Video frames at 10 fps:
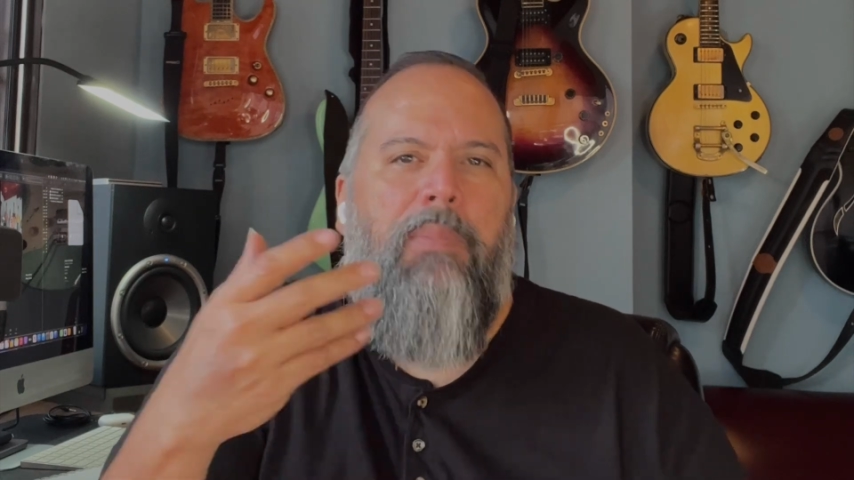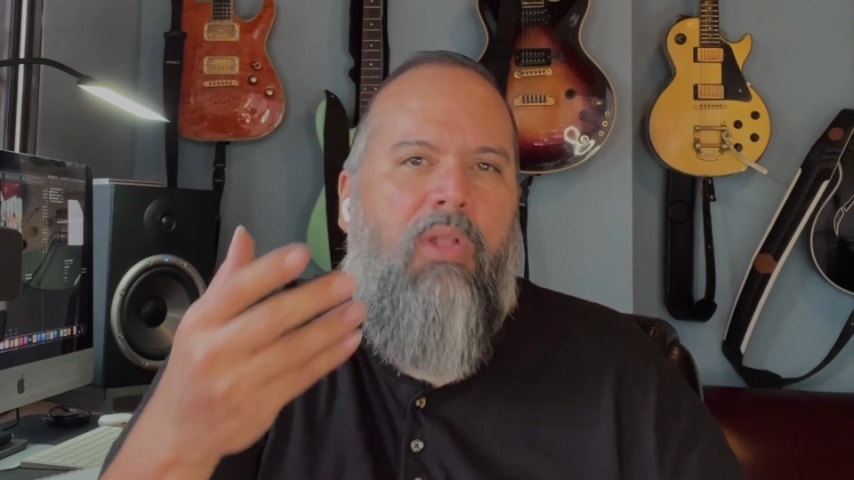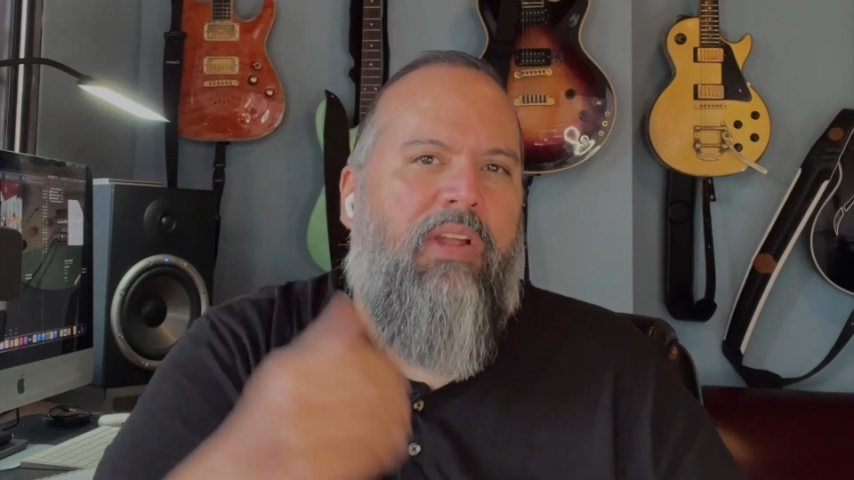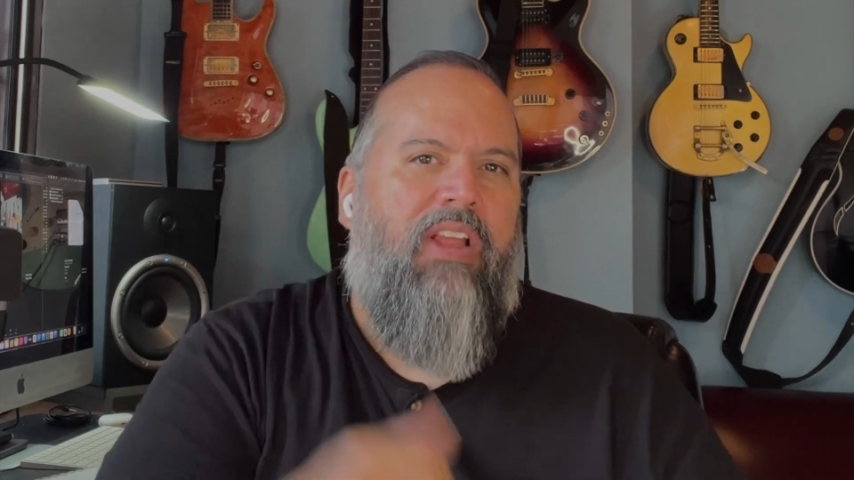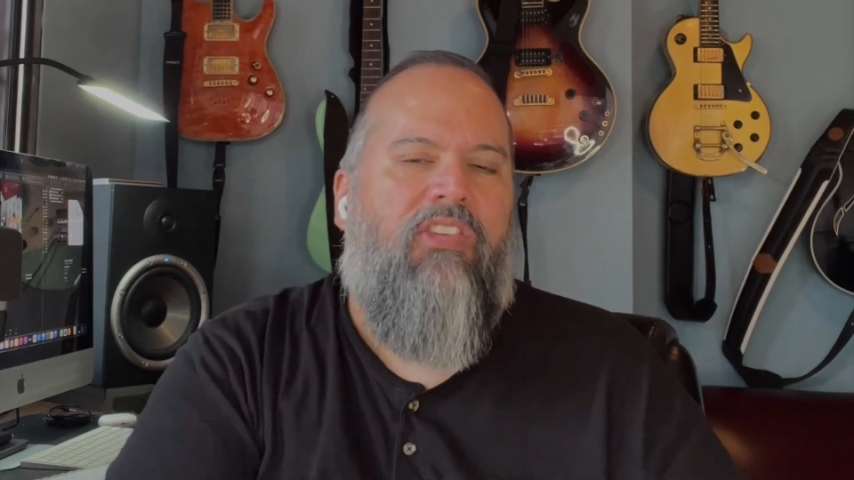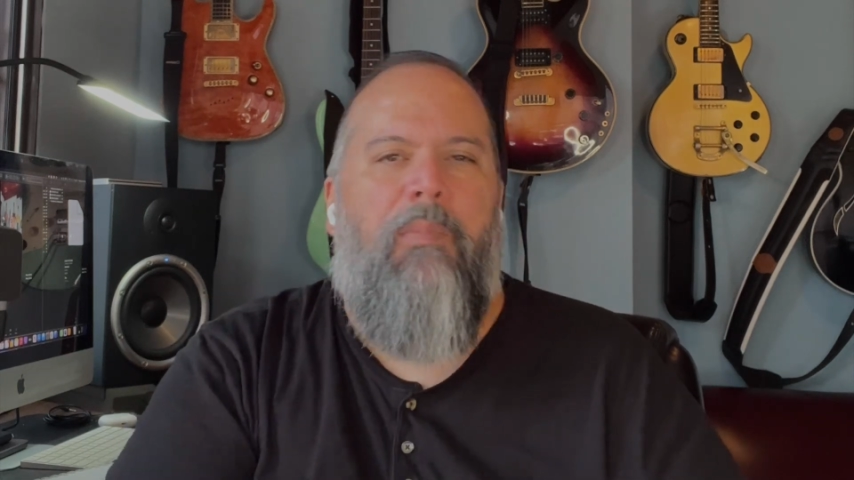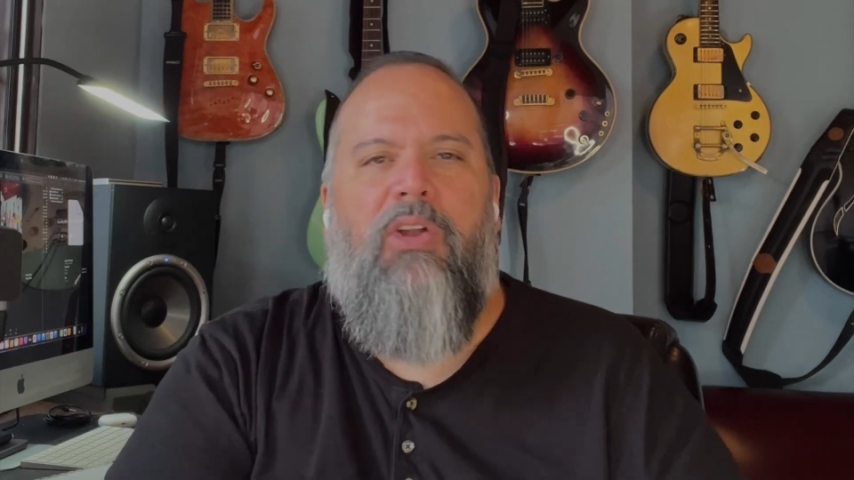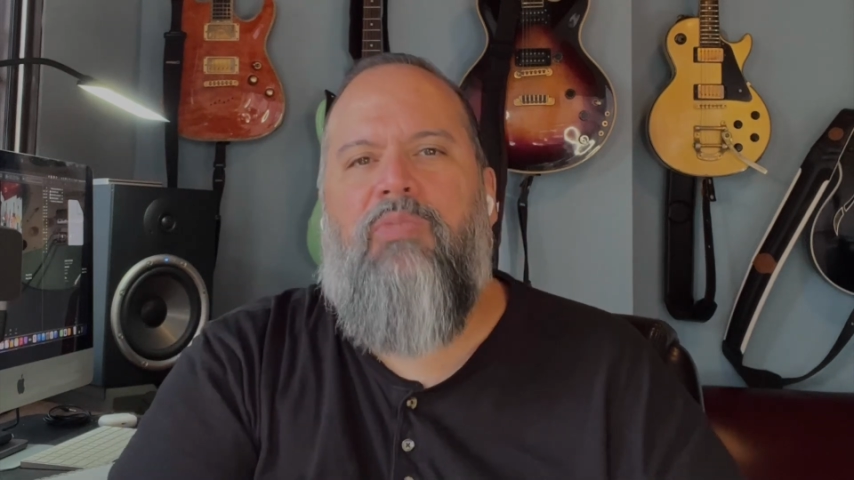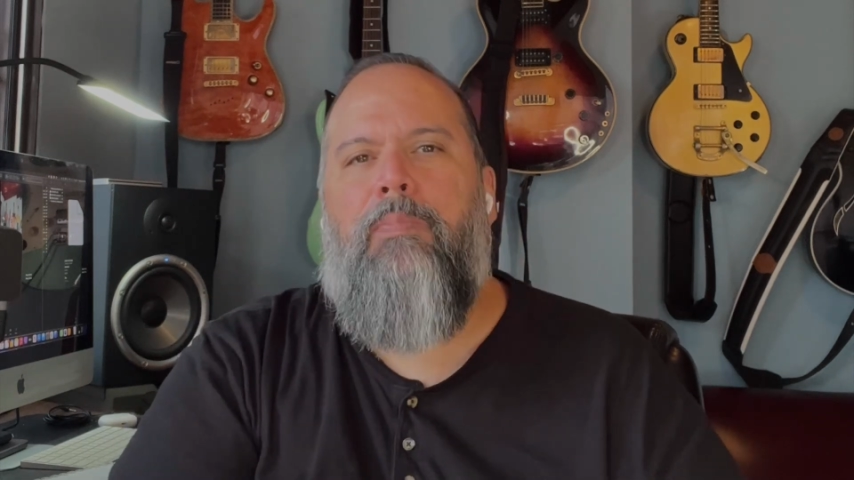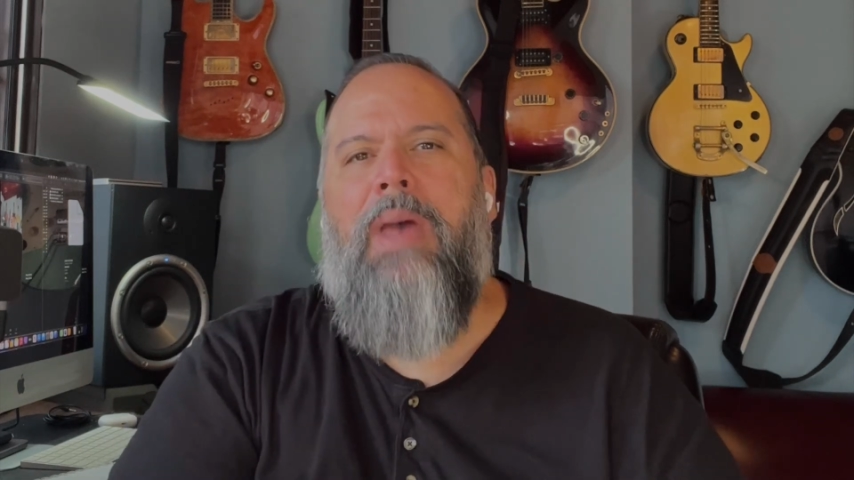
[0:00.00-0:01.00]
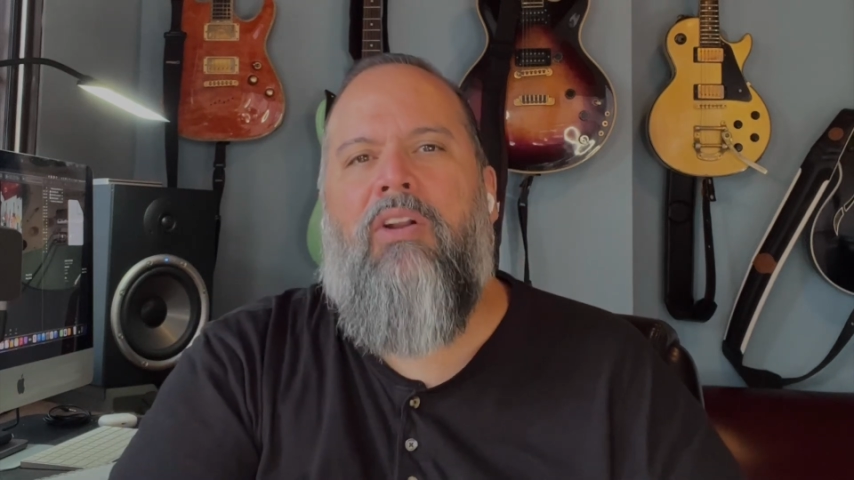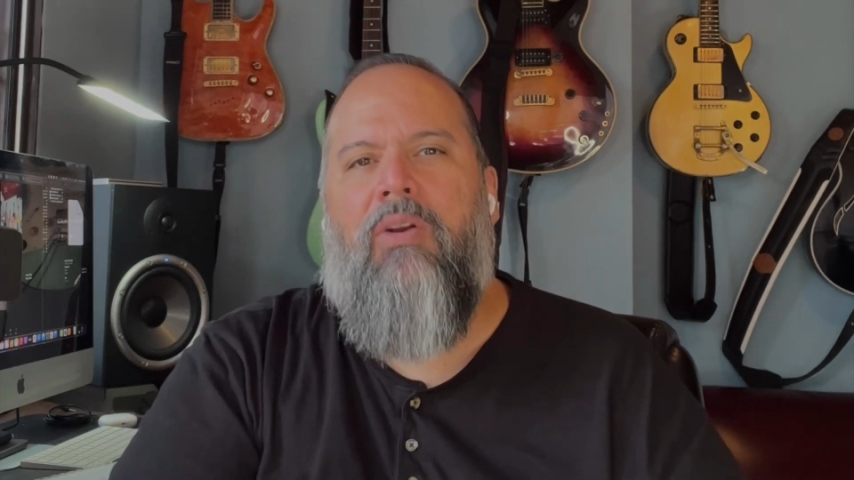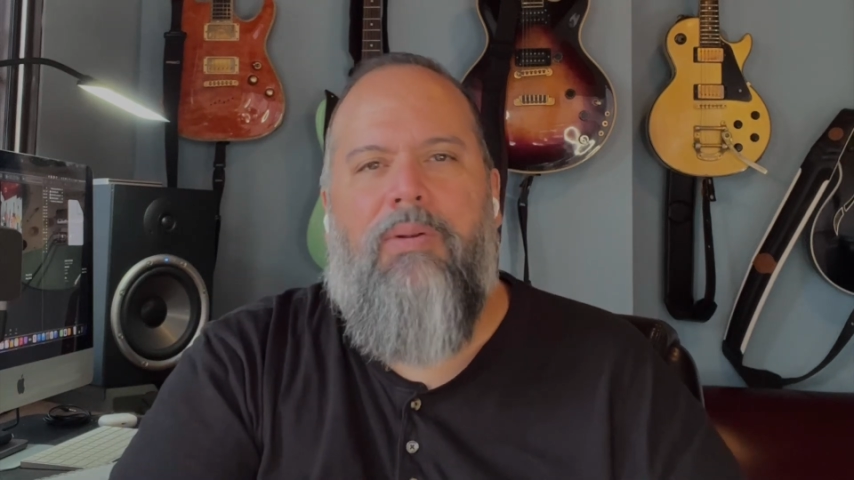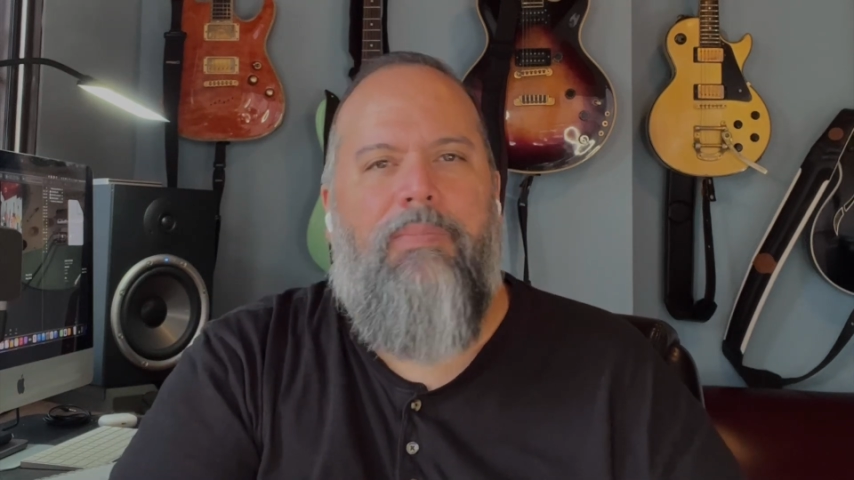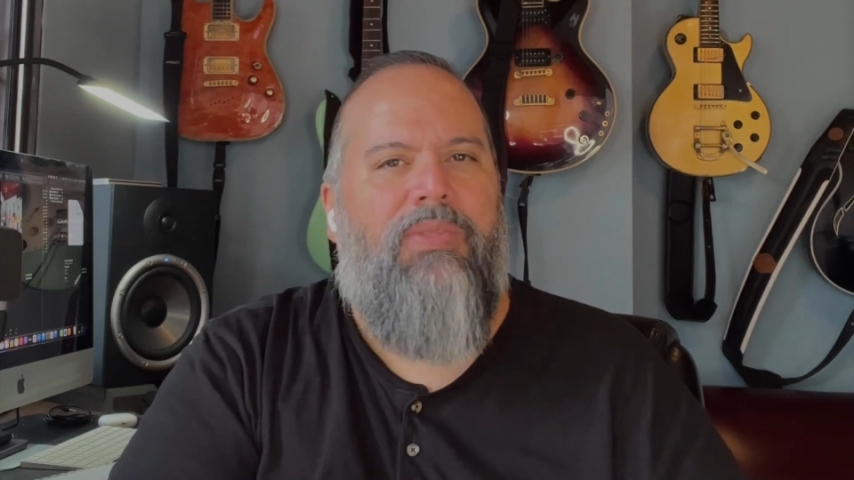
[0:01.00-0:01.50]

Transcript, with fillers: Plugins are much better.